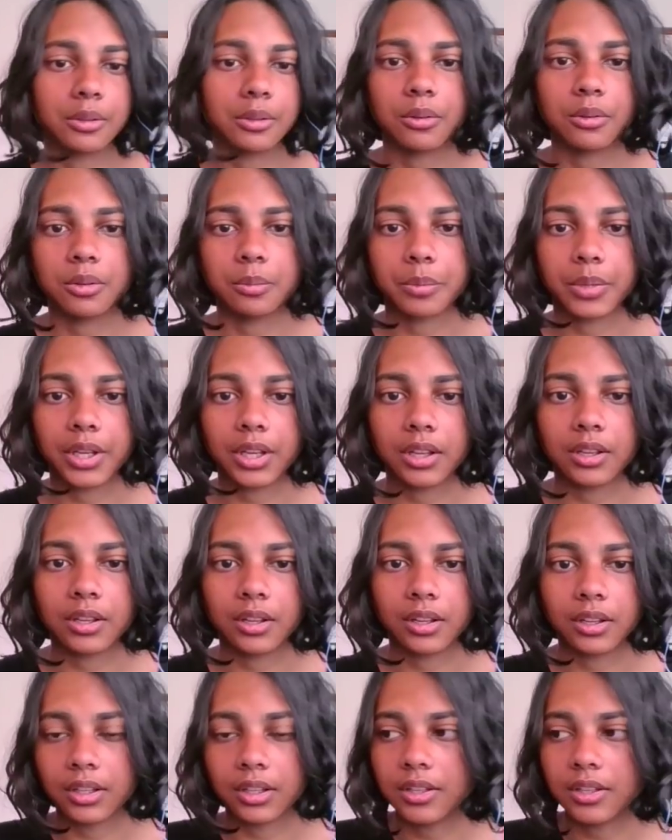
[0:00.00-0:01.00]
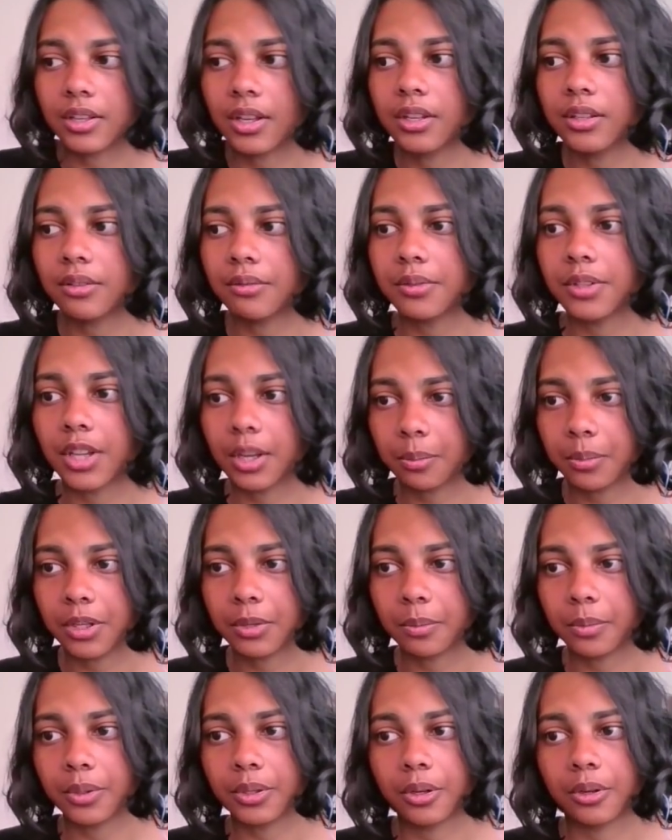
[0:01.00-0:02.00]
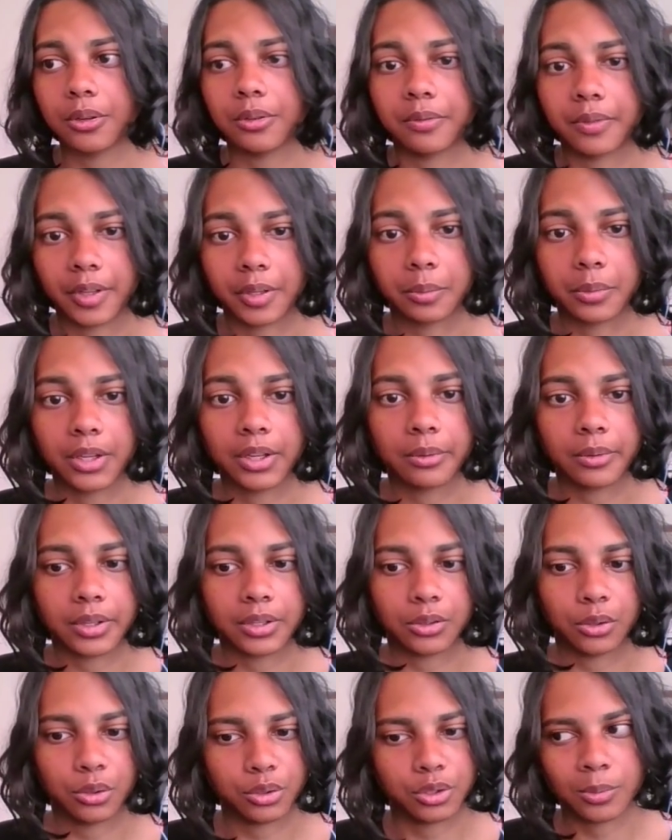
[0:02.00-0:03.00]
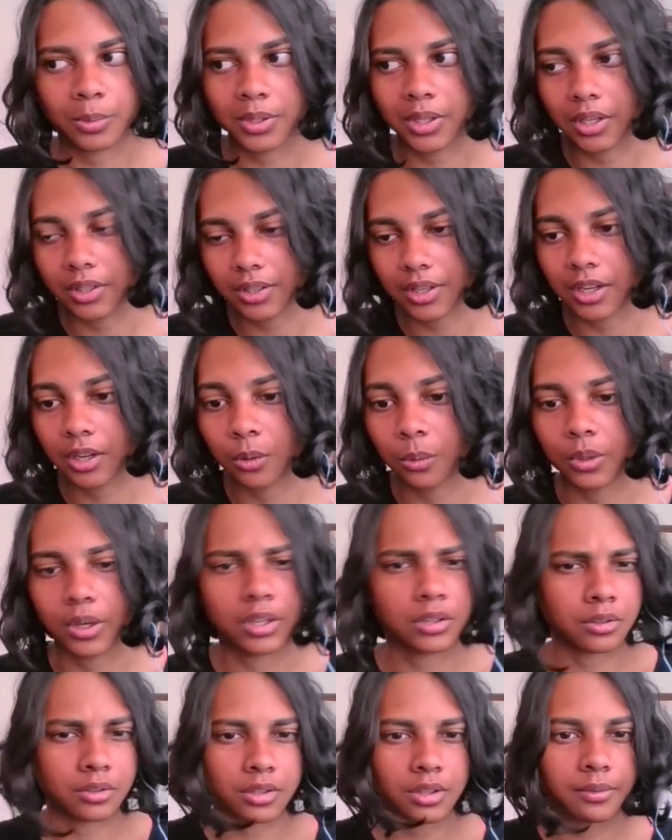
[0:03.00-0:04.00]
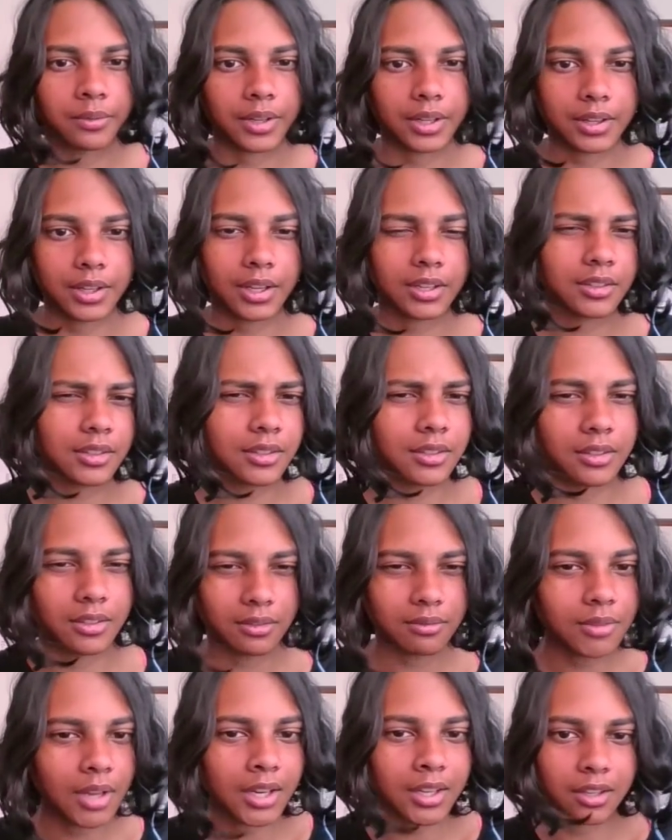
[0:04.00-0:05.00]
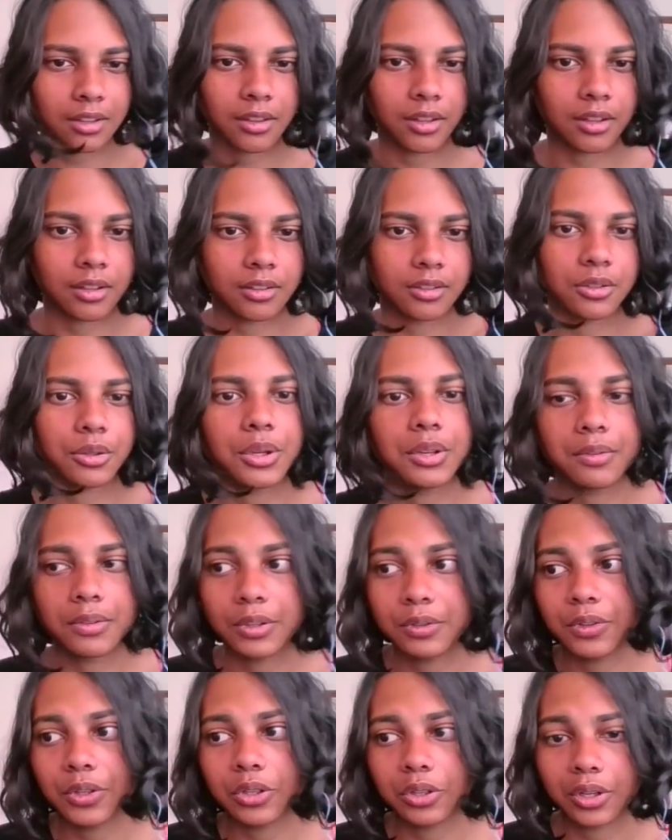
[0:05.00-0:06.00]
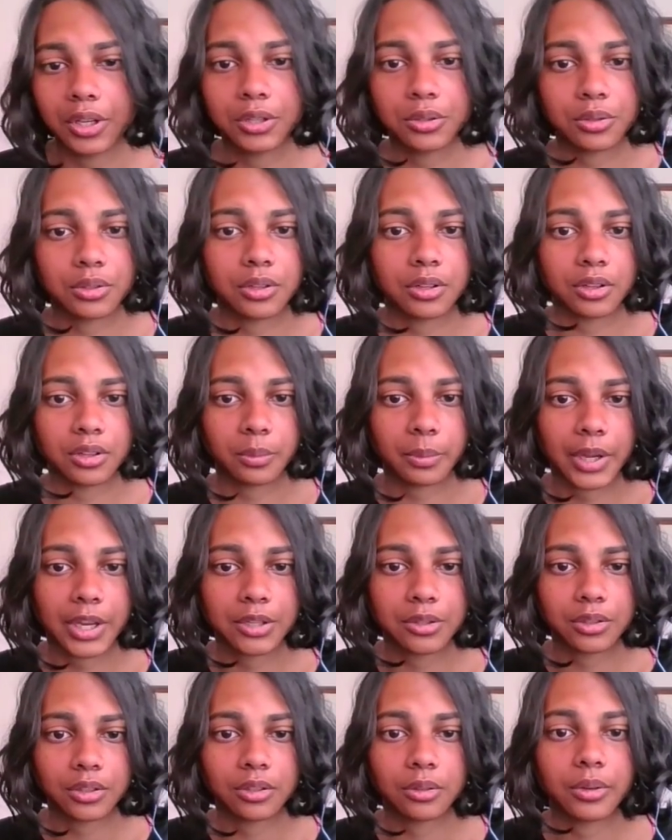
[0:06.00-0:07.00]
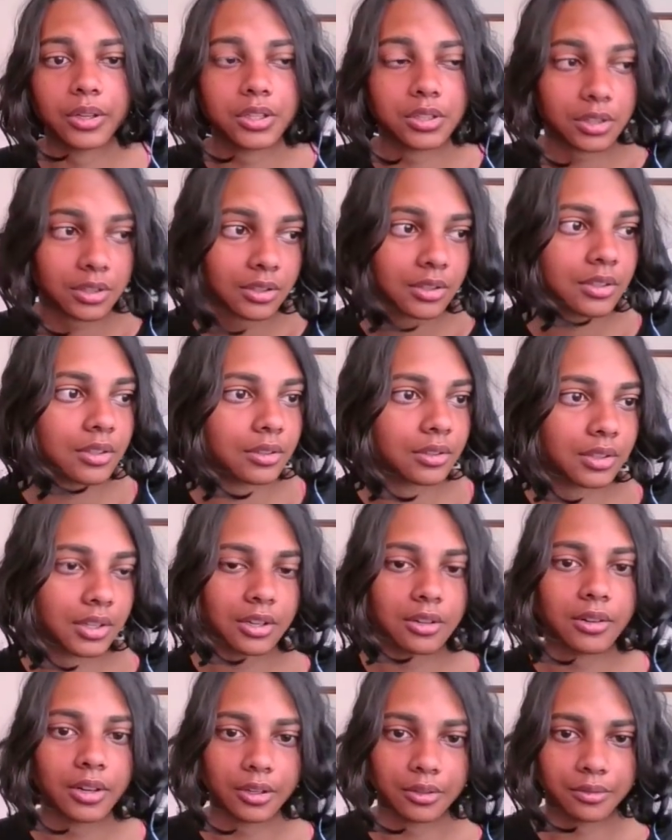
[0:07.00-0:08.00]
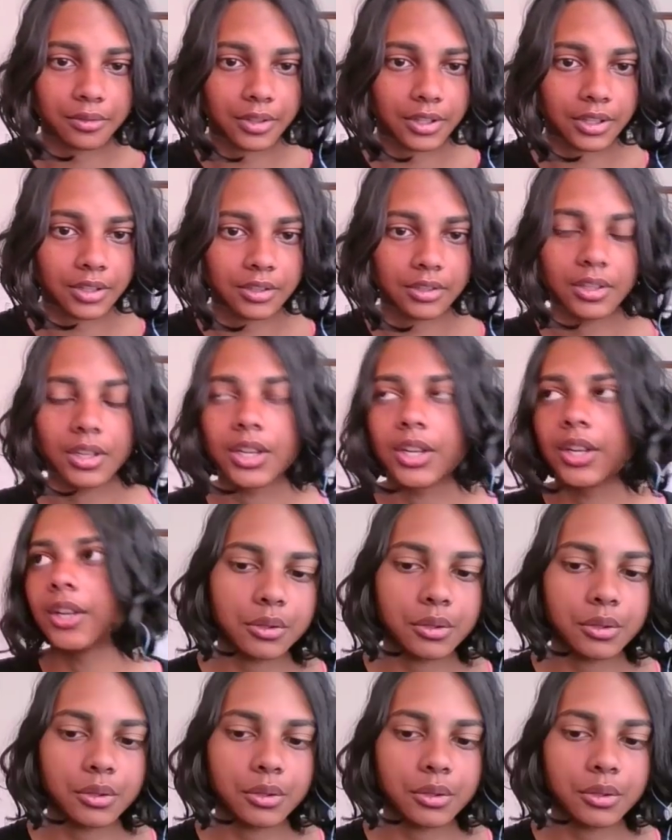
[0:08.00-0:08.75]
whether it be an incentive to get people to go to VidMe when YouTube starts getting worse or stuff like that, just anything. So even if you're not interested in the Patreon questions, still stick around for this.